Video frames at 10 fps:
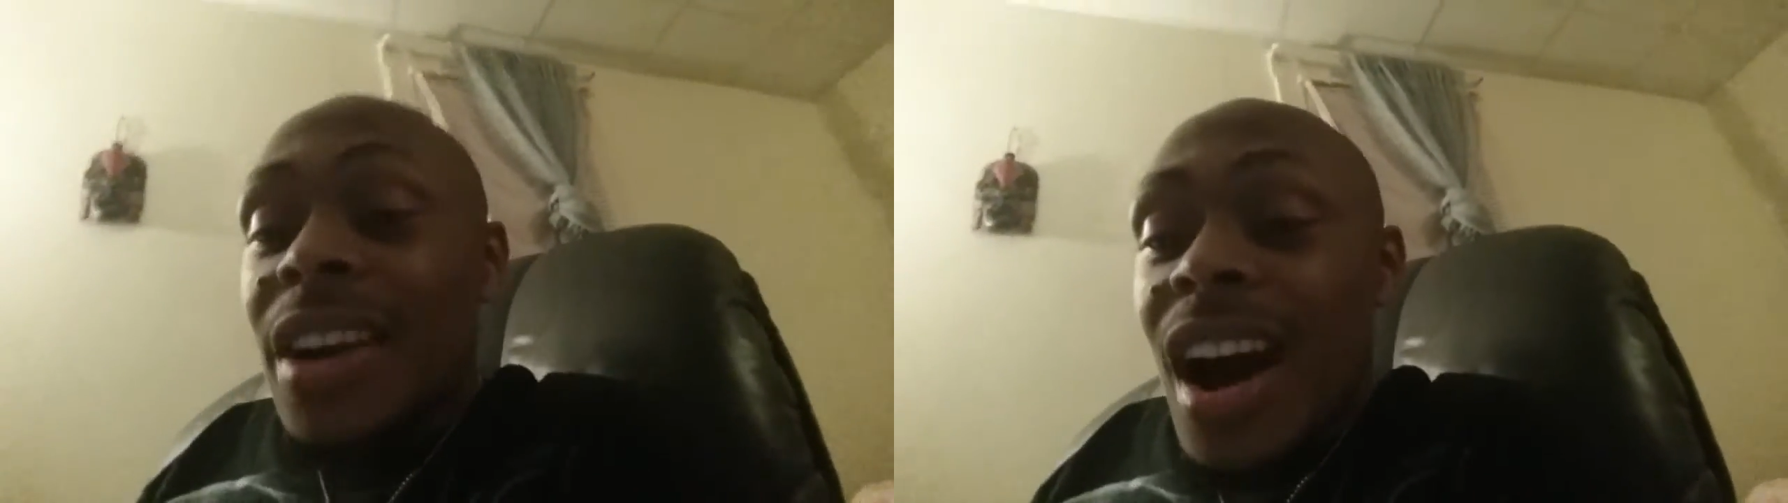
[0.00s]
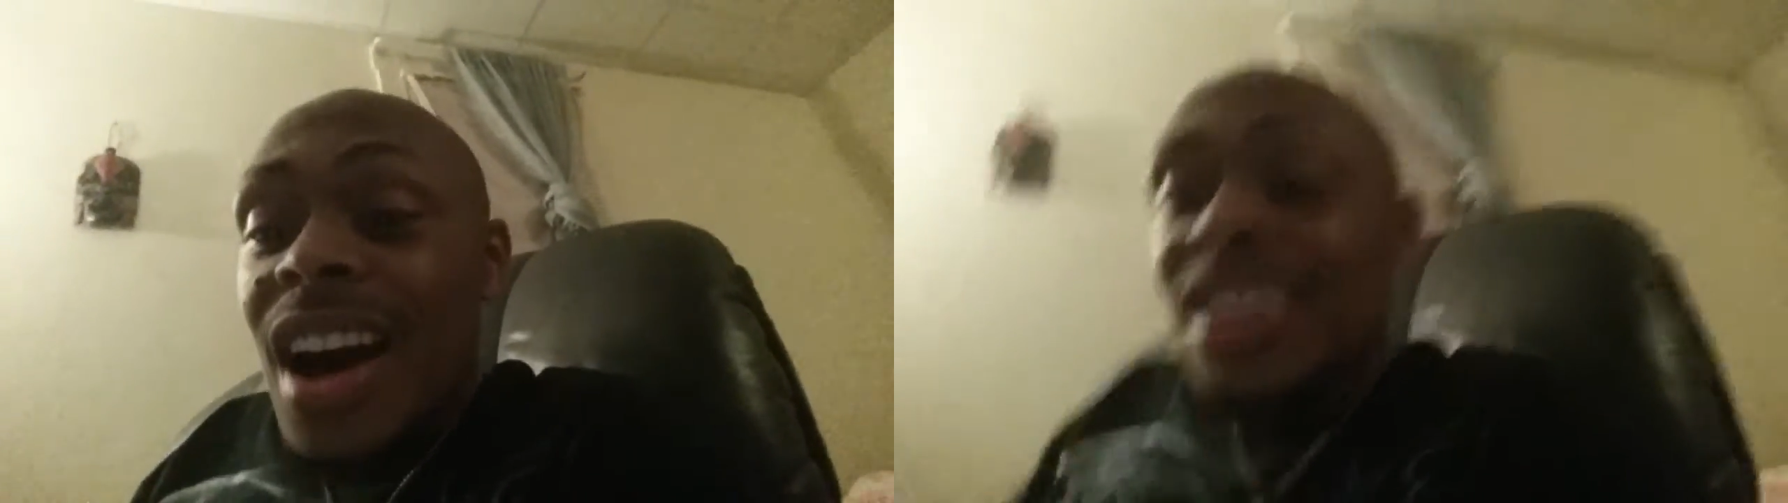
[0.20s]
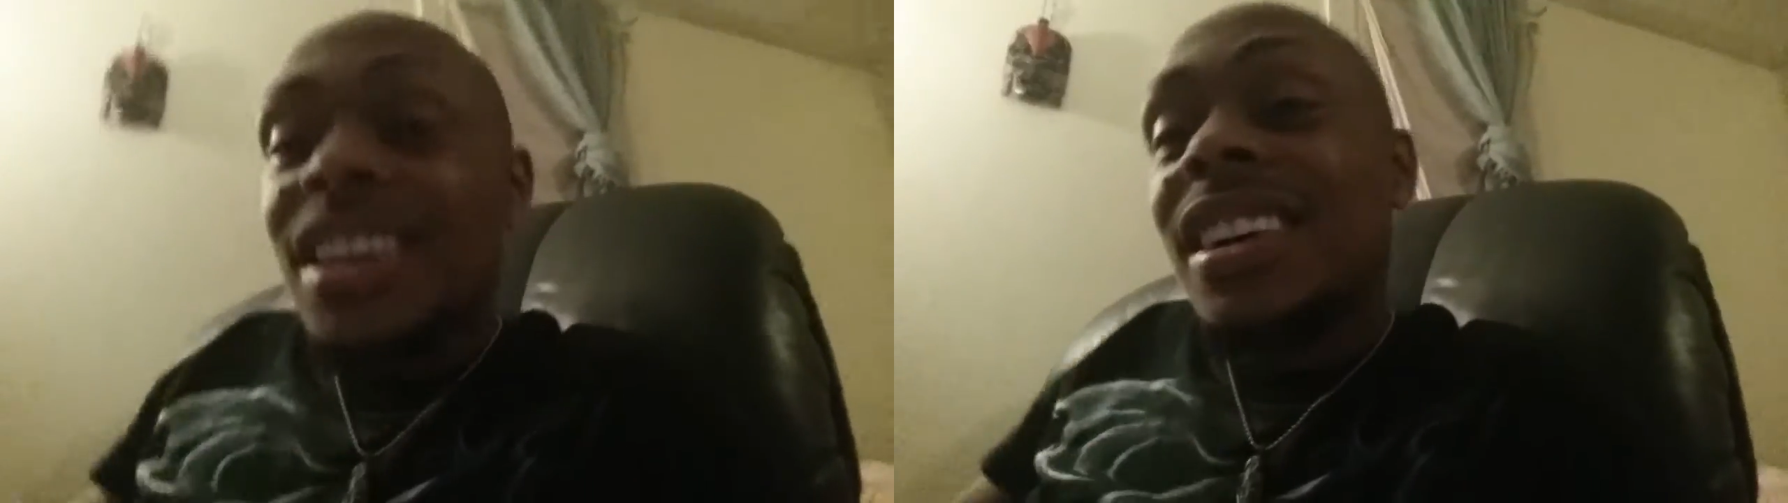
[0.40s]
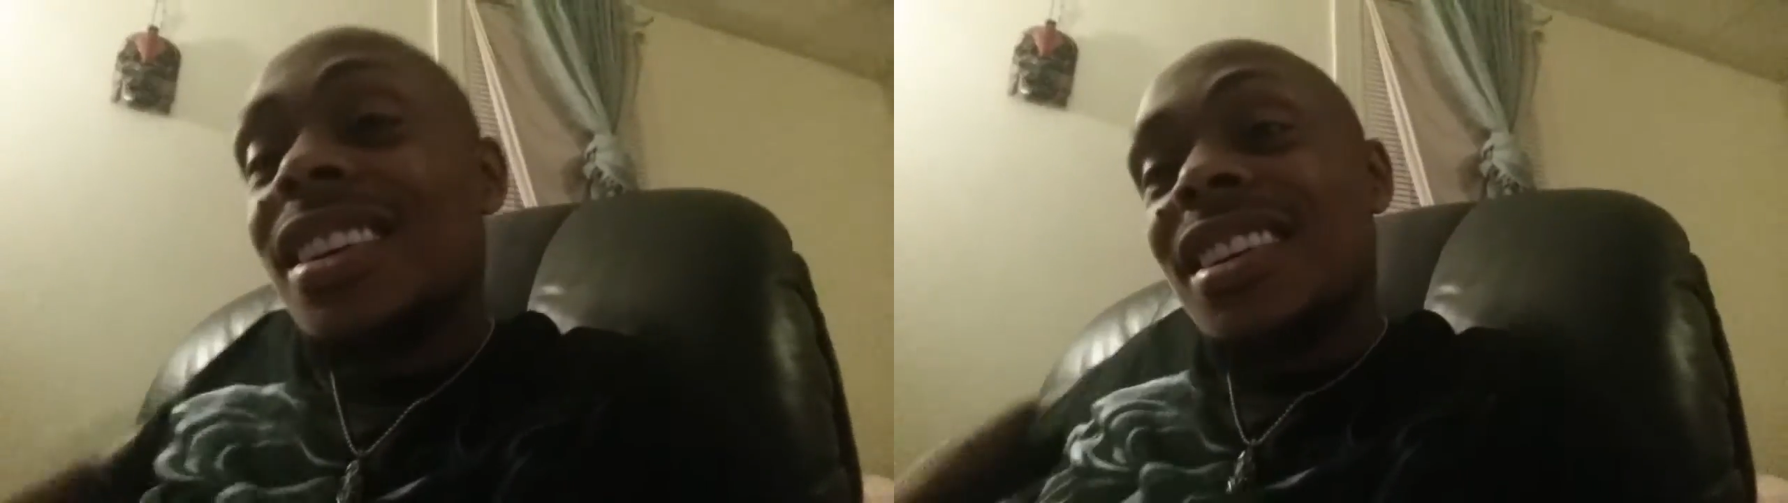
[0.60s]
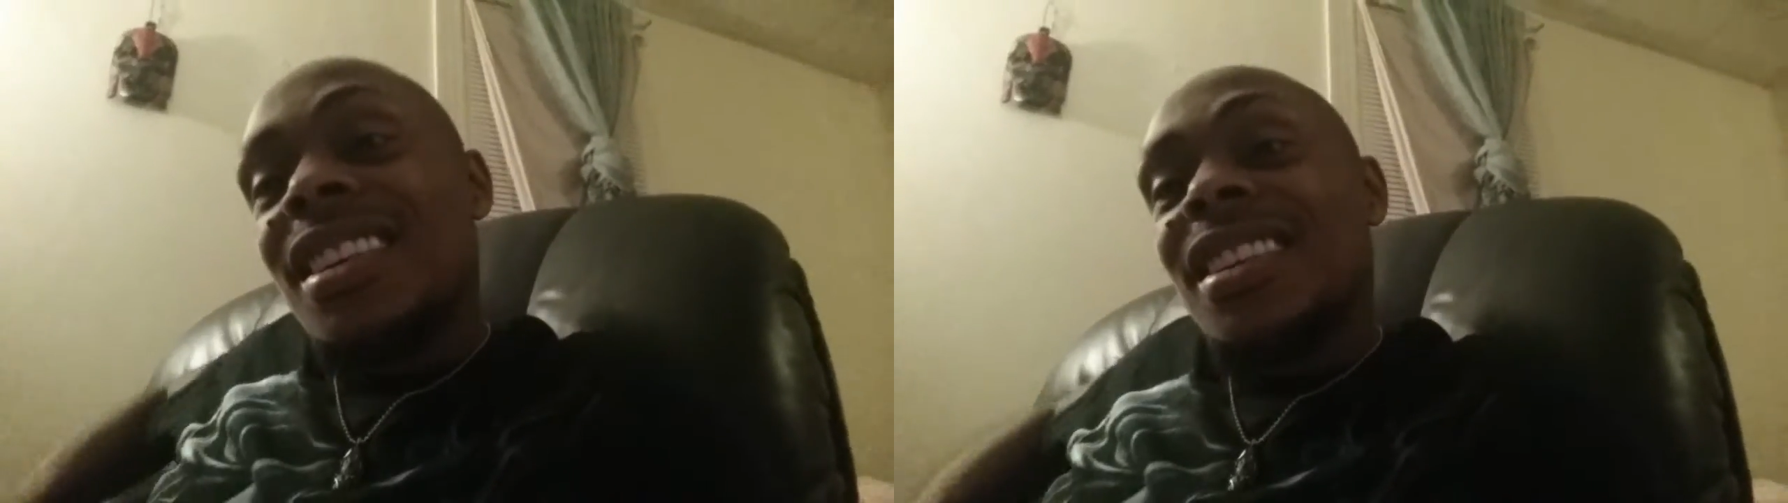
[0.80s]
Gandhi,
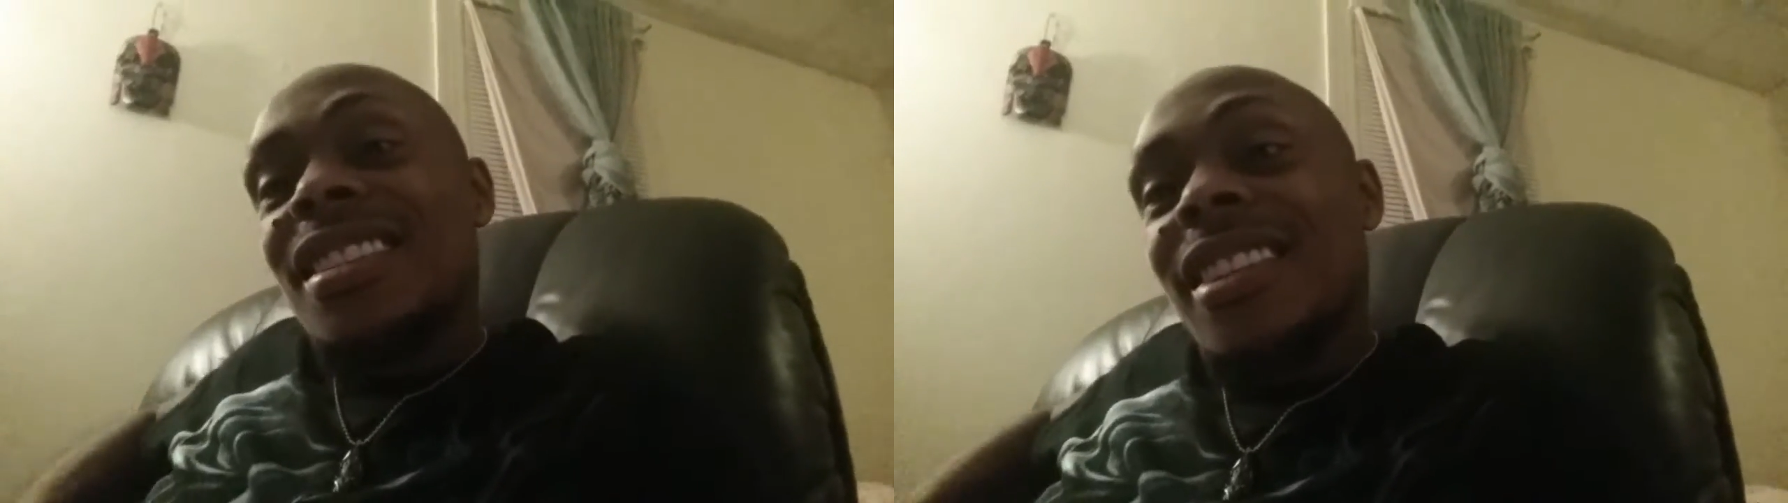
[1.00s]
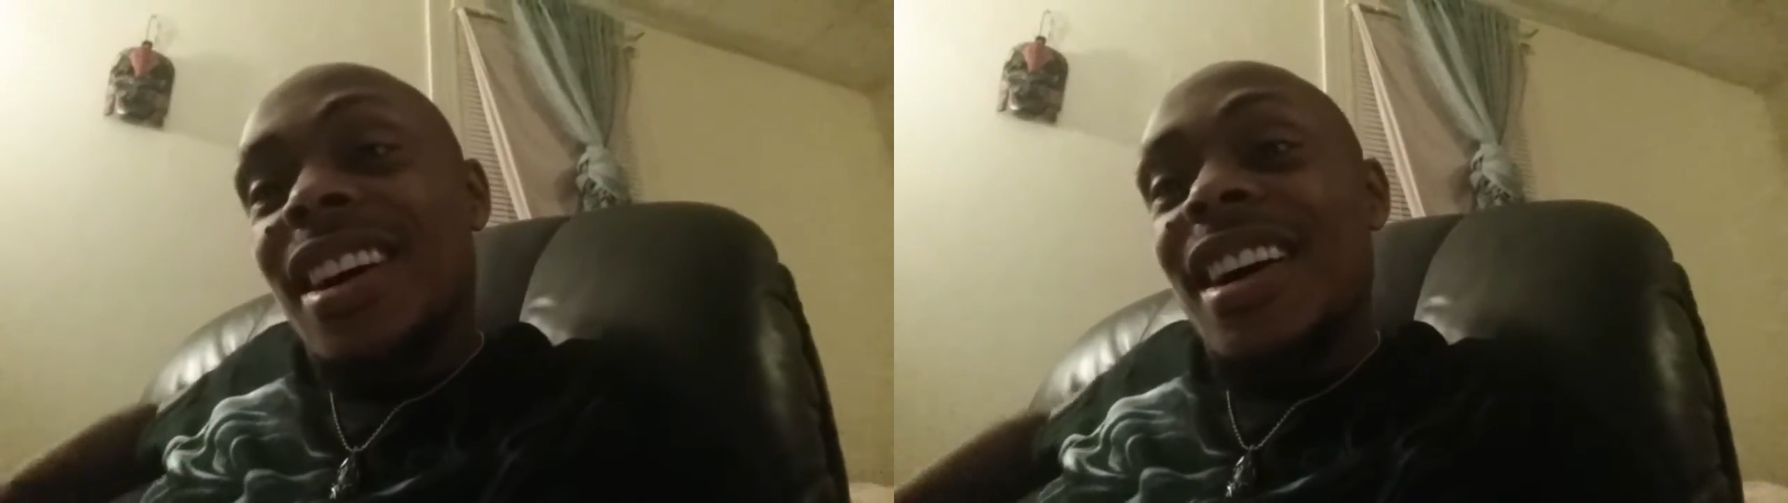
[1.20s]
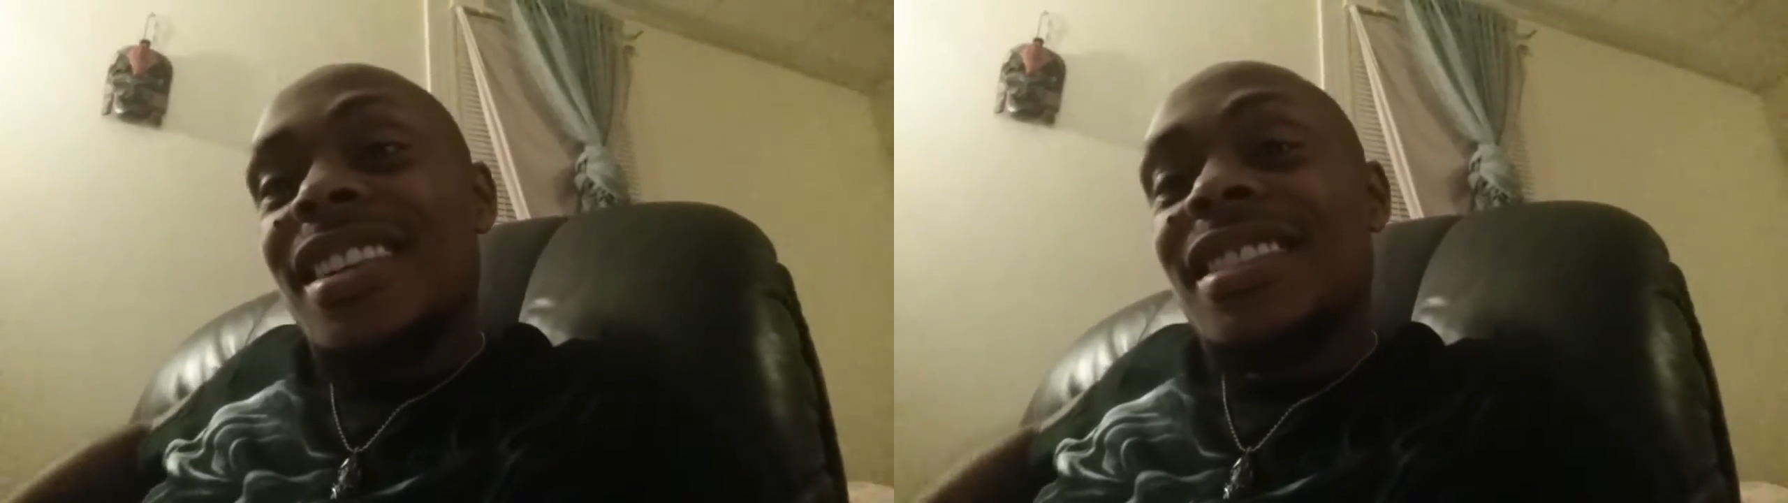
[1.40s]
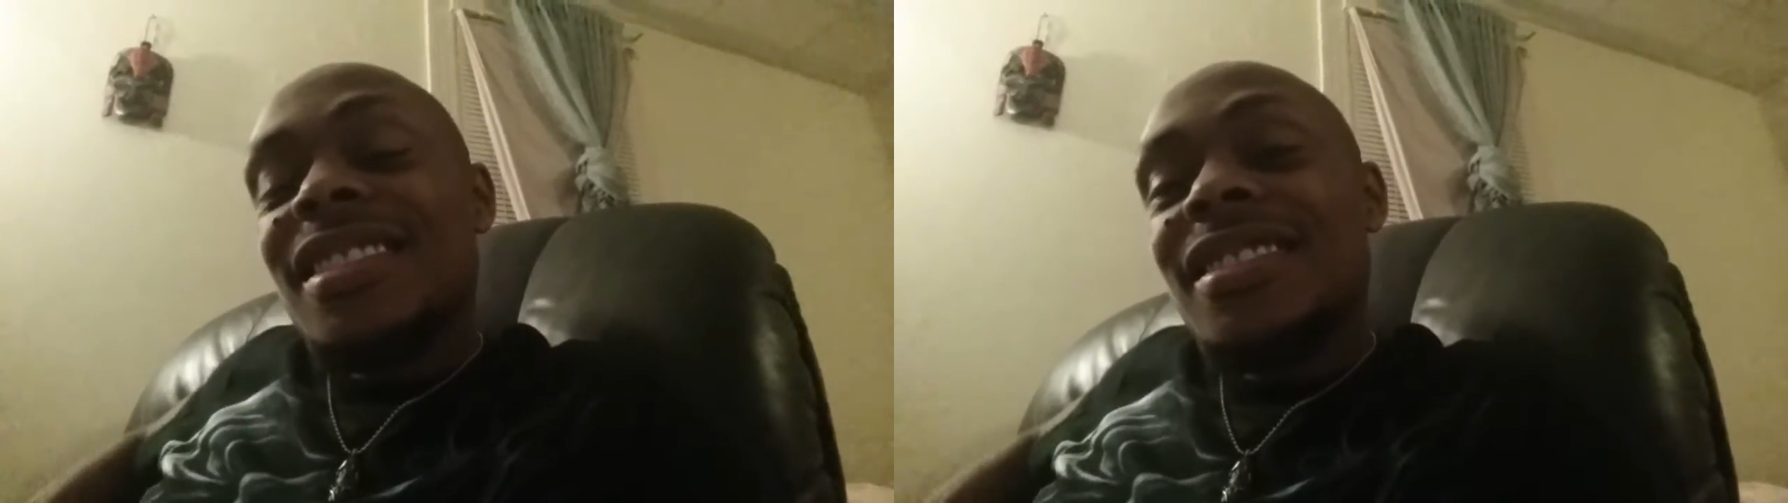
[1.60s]
okay?